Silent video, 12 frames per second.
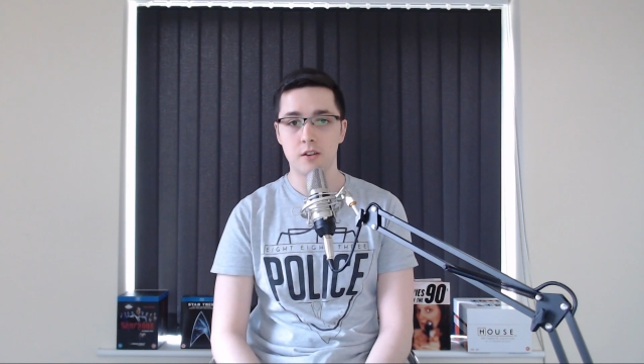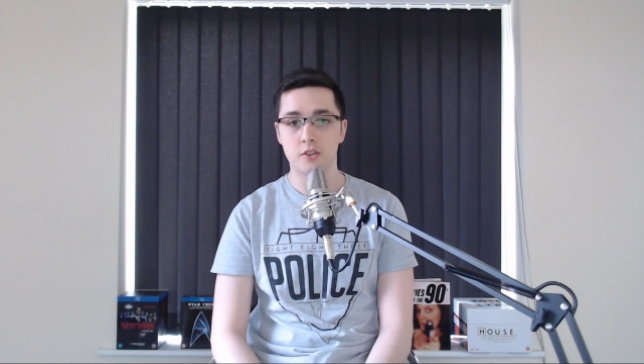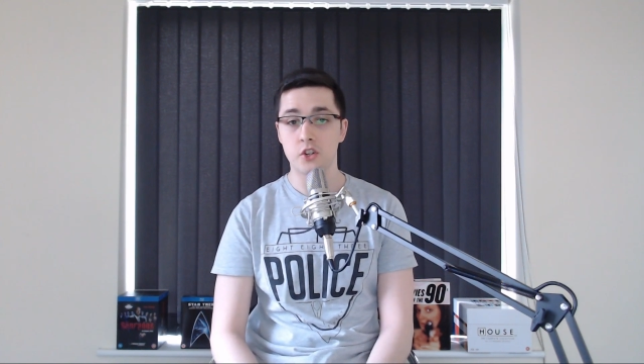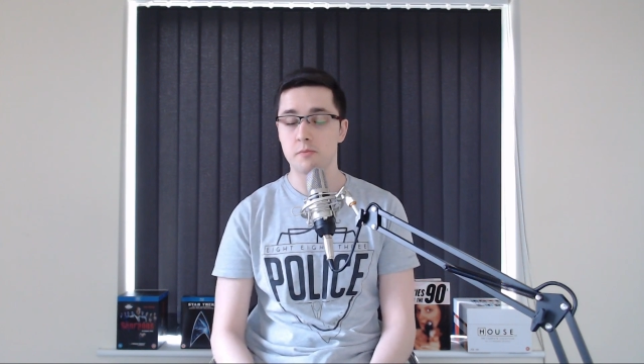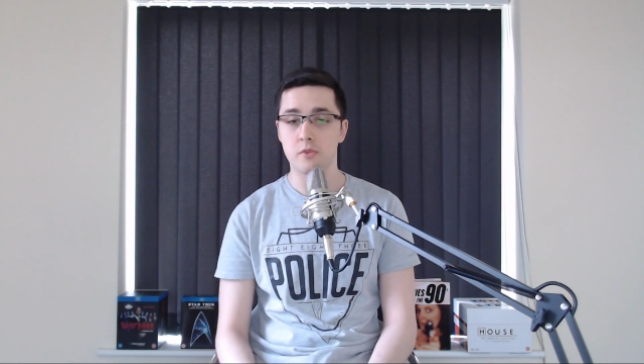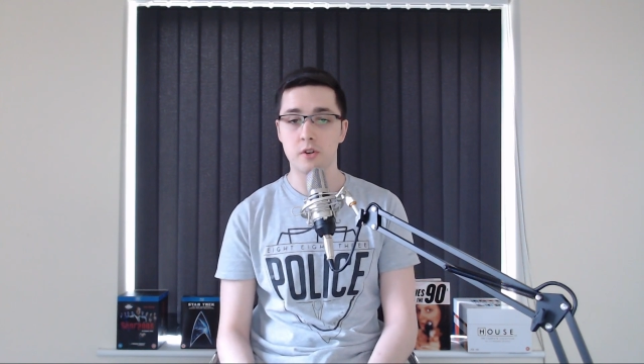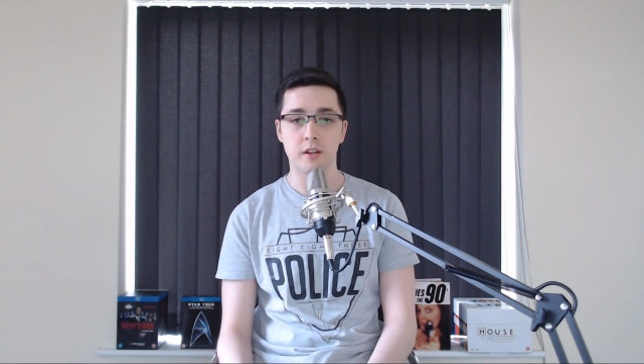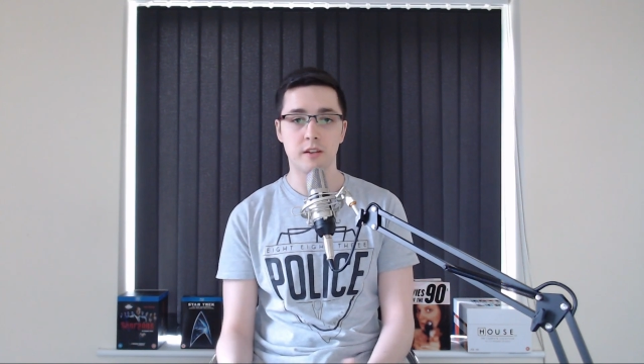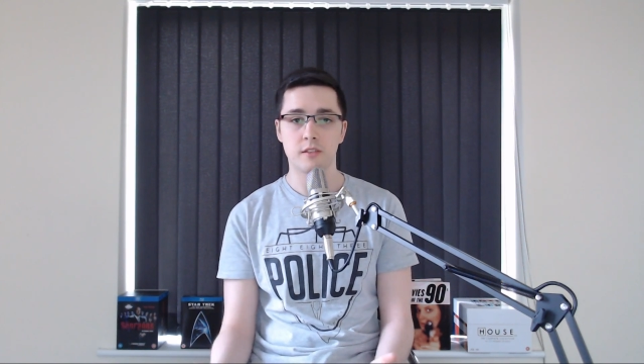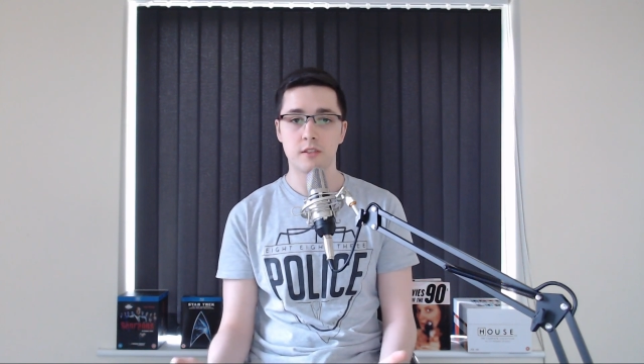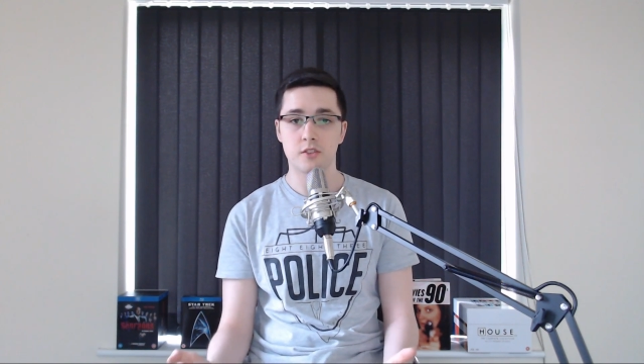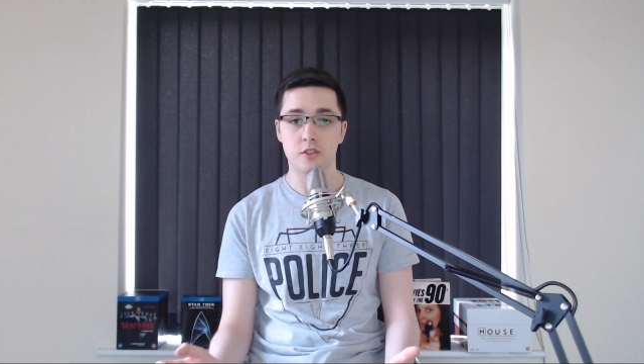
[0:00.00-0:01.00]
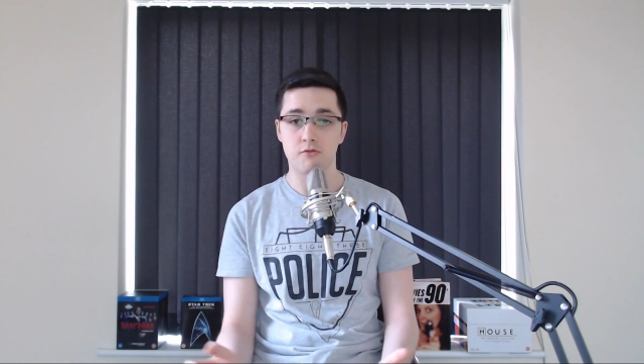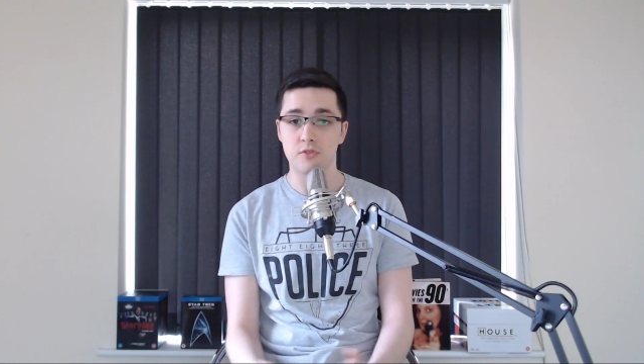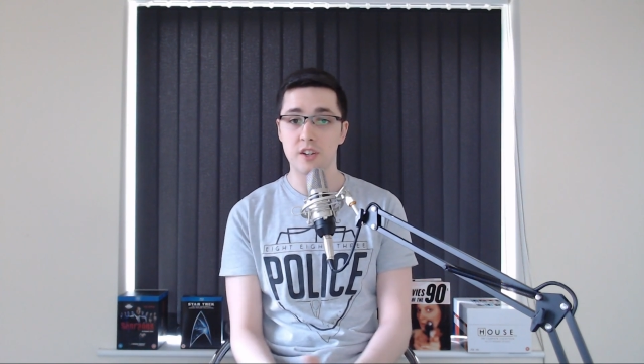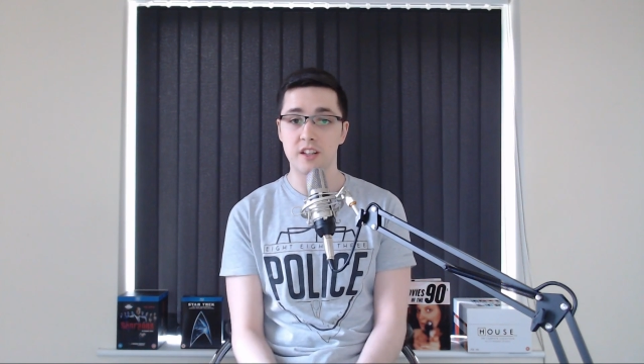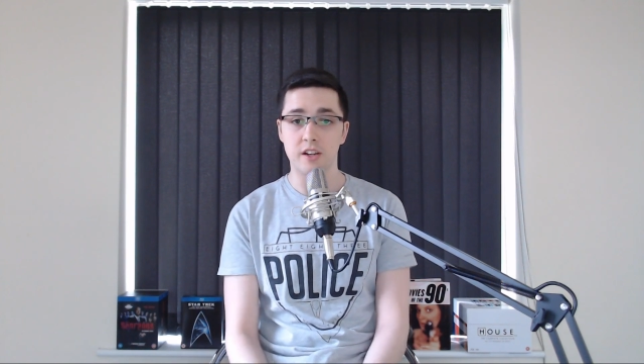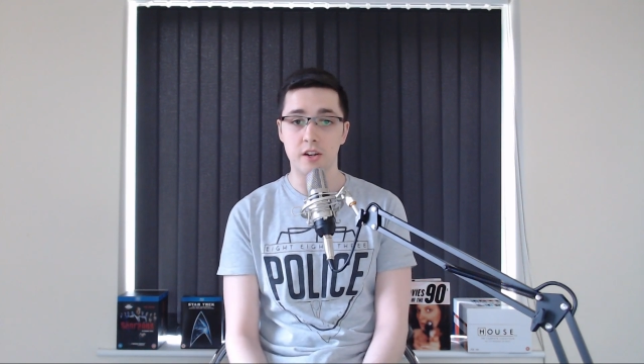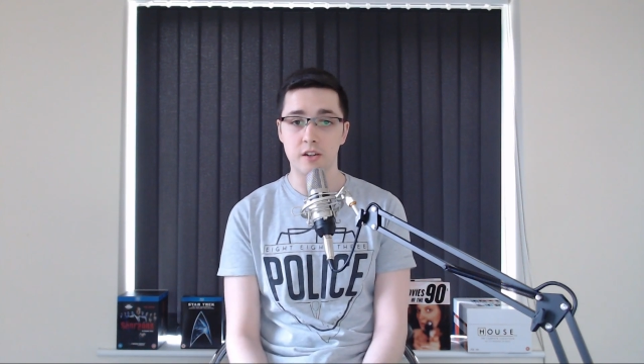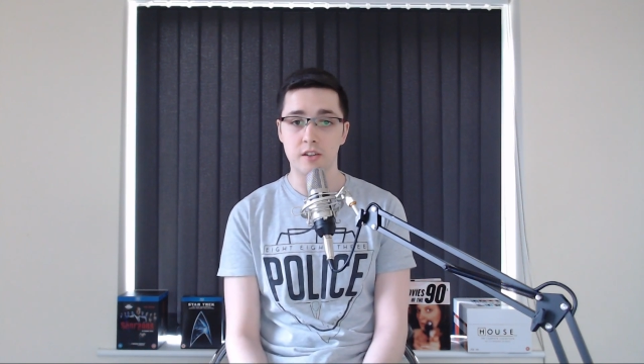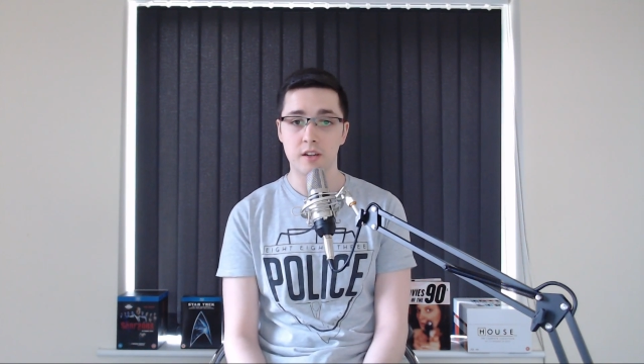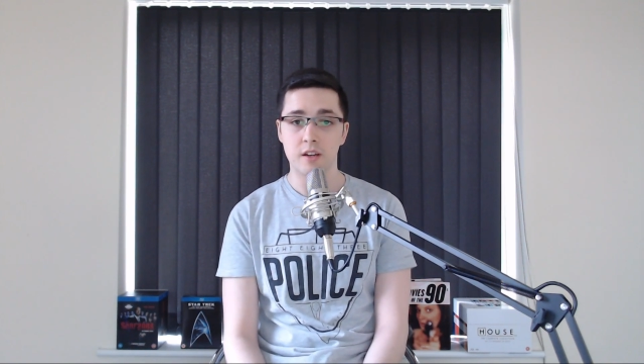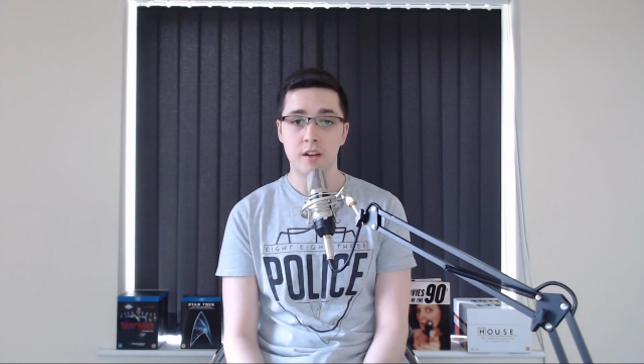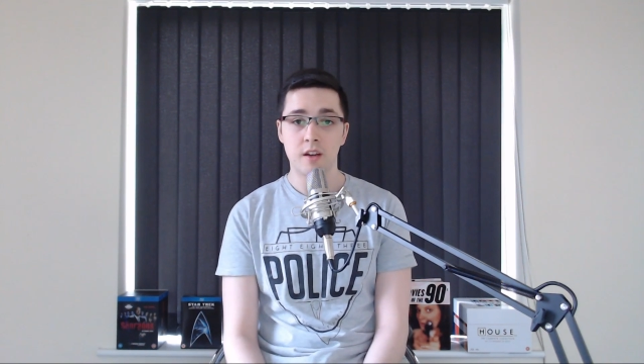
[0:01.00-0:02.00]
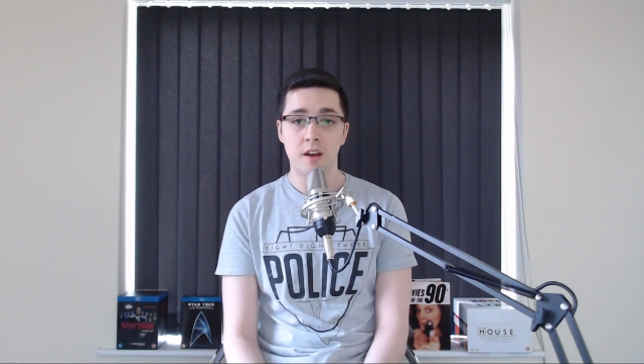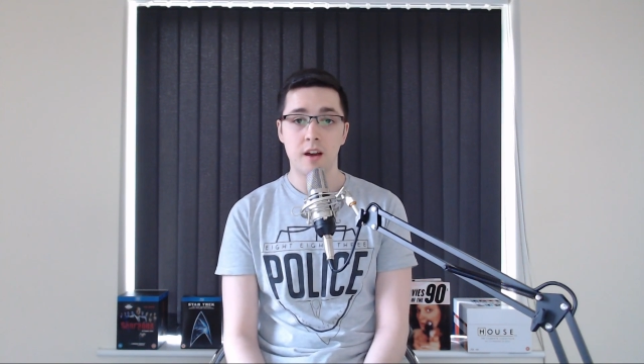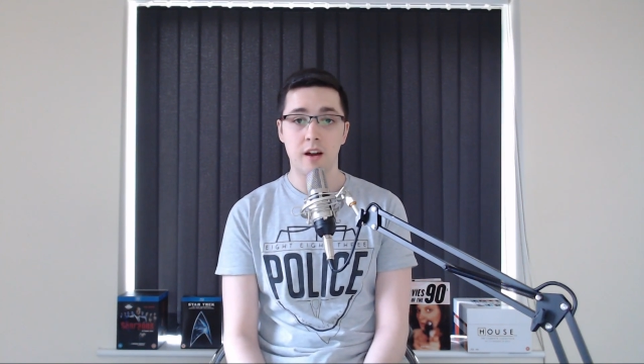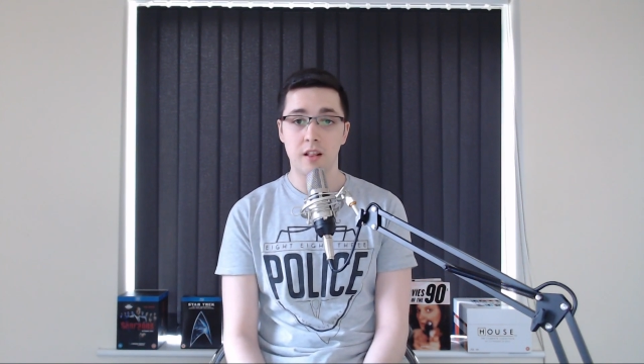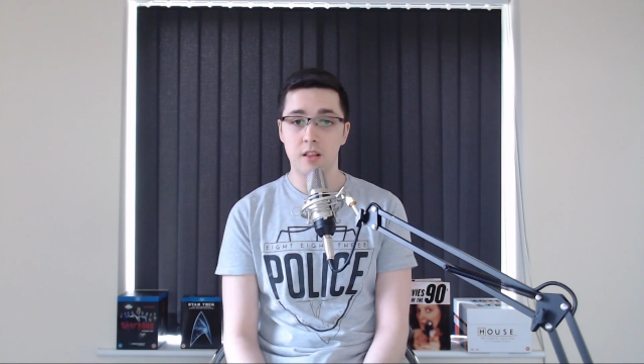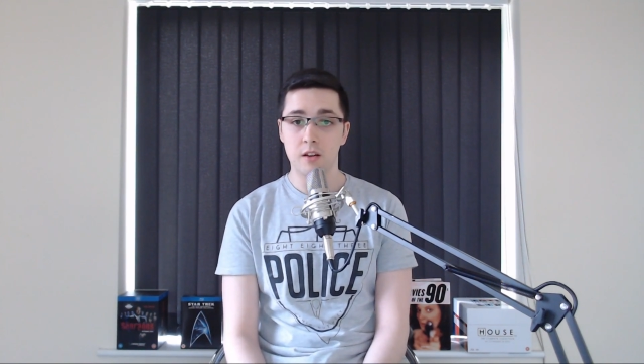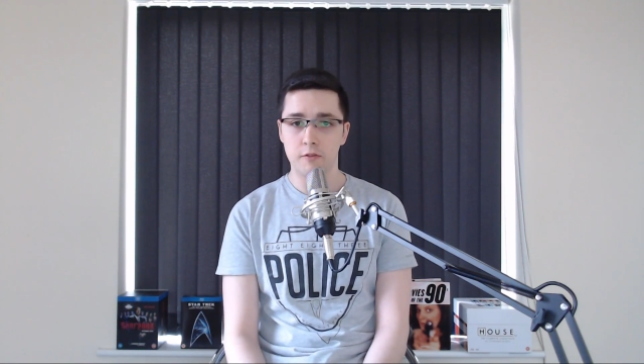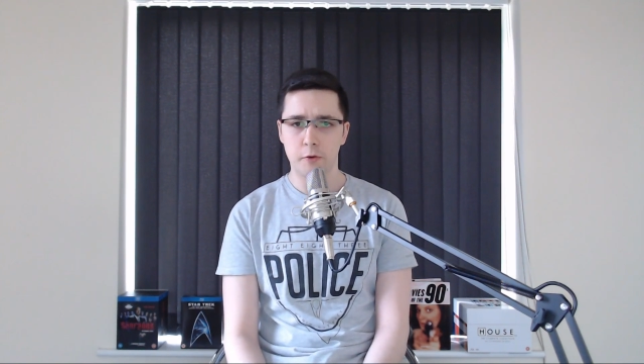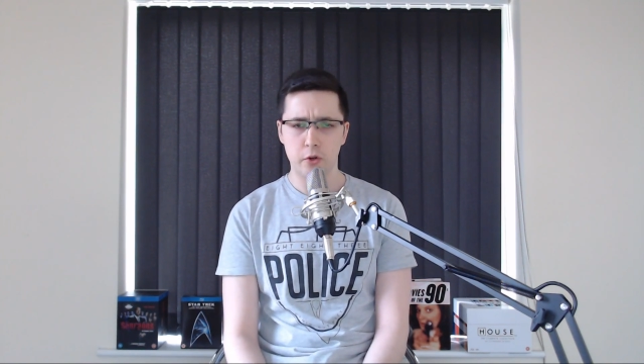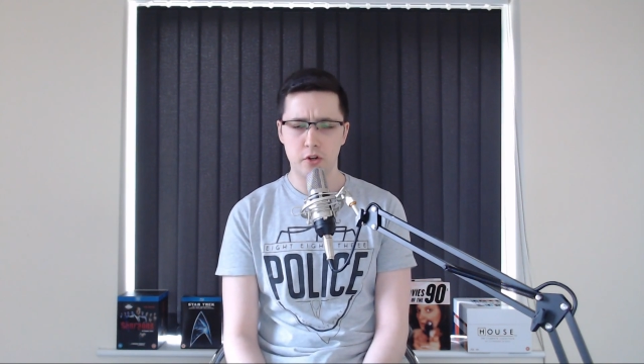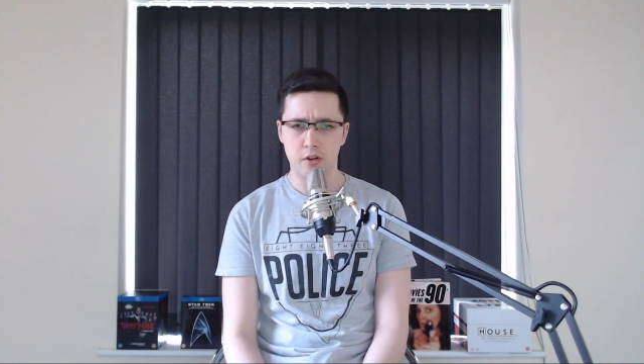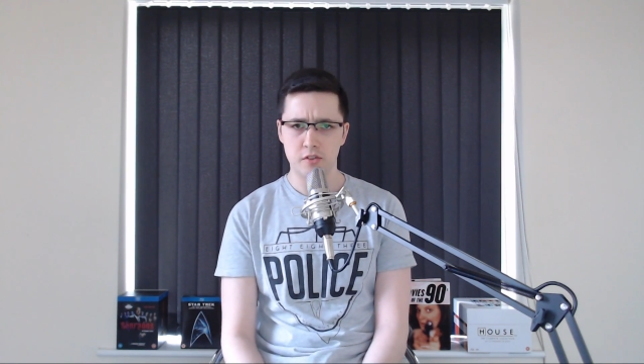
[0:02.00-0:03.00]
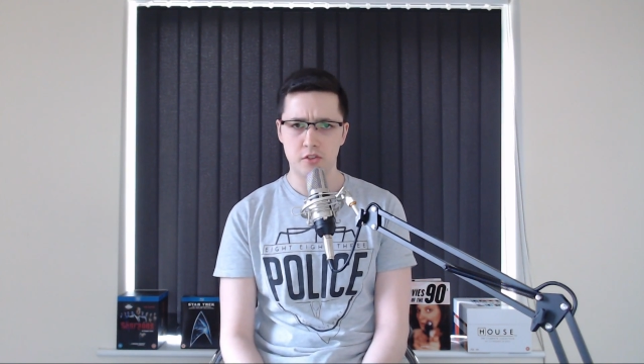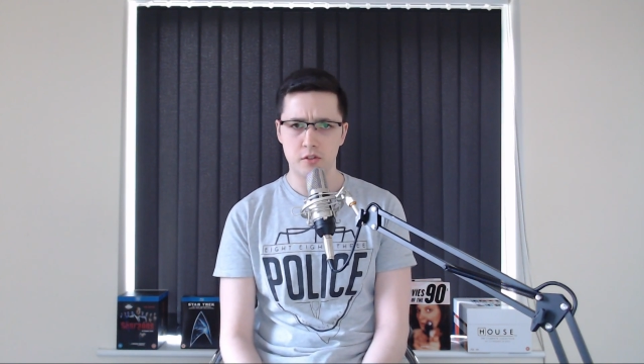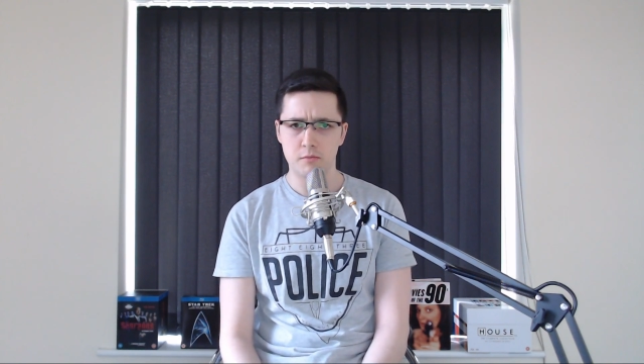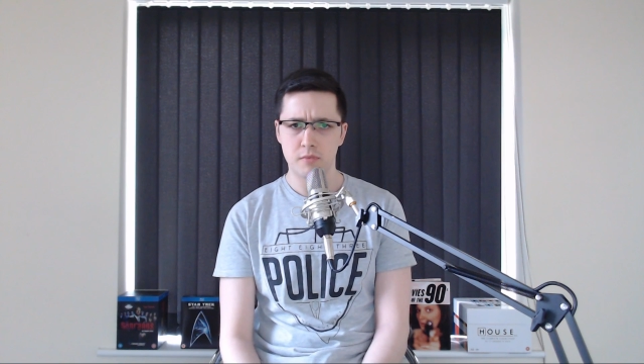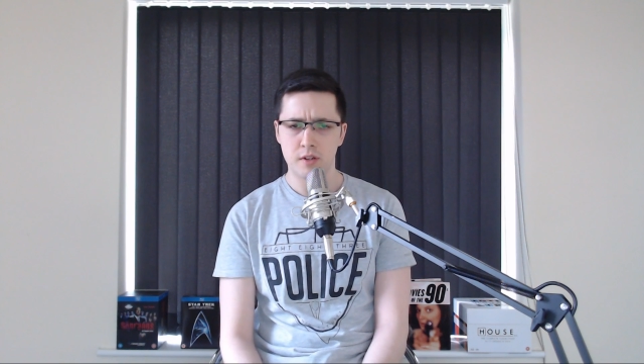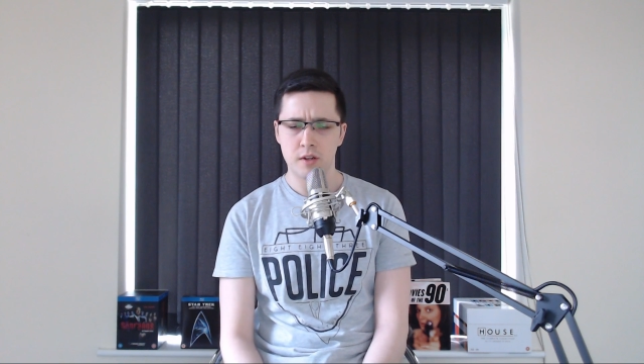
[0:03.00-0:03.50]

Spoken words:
She's brilliant. She's really good. I love her costume.